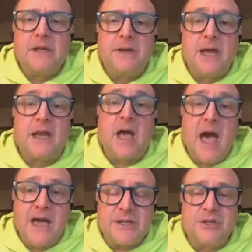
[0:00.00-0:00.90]
But a
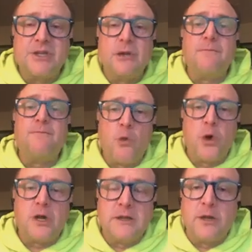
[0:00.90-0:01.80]

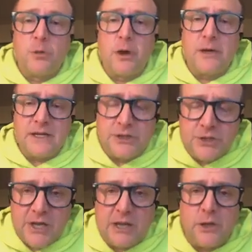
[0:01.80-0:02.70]
codicil for a
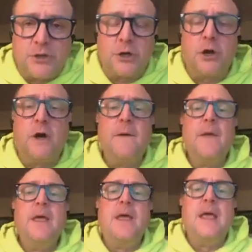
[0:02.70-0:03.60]
literary executor.